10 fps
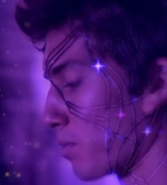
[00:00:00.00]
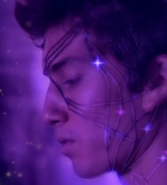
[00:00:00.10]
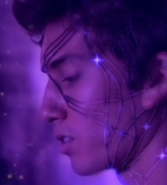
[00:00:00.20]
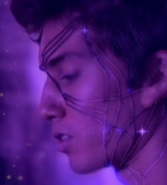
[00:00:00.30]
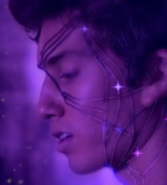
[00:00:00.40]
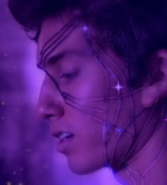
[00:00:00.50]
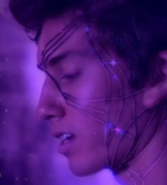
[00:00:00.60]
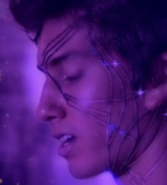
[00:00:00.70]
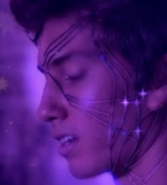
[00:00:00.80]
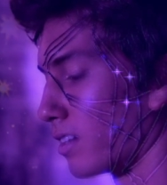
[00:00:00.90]
before trotting
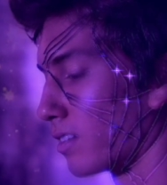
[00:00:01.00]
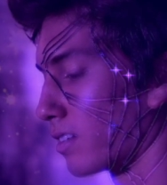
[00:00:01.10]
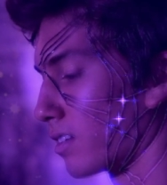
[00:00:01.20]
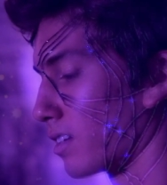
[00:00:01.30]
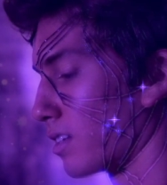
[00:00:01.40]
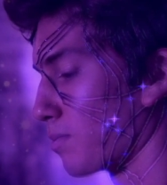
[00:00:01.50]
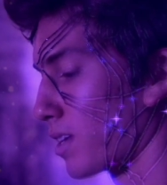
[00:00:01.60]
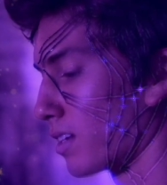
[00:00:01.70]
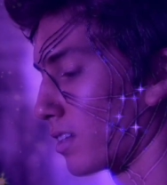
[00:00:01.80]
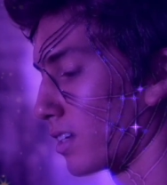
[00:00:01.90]
ahead,
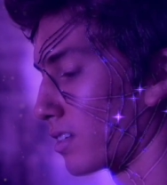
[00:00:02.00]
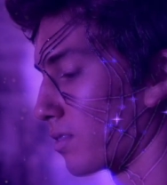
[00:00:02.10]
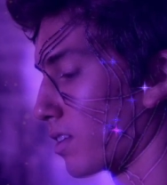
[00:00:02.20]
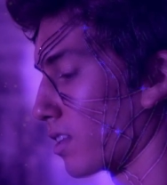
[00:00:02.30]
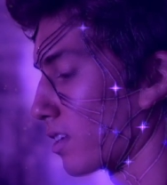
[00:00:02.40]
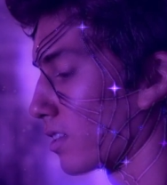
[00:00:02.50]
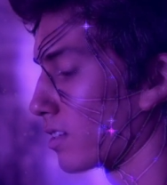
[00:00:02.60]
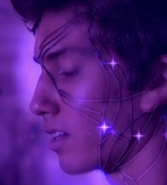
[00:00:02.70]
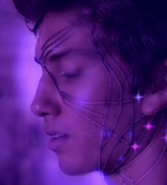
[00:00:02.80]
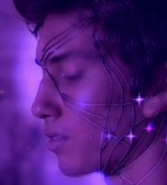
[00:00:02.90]
independently as if nothing in
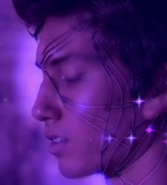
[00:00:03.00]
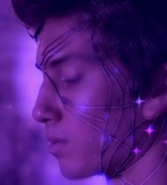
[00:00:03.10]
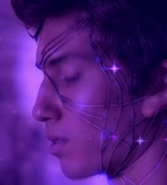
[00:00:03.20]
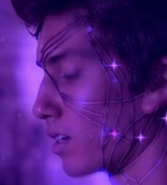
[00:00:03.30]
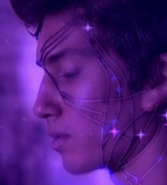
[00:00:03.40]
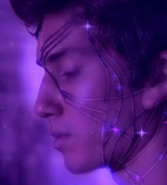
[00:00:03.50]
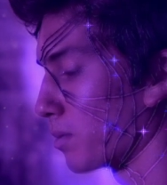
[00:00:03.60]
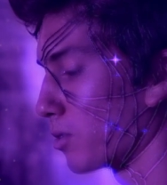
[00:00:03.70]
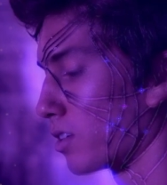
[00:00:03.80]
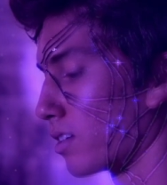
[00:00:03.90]
this life could surprise him
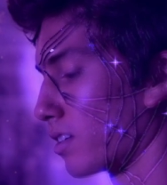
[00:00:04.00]
anymore.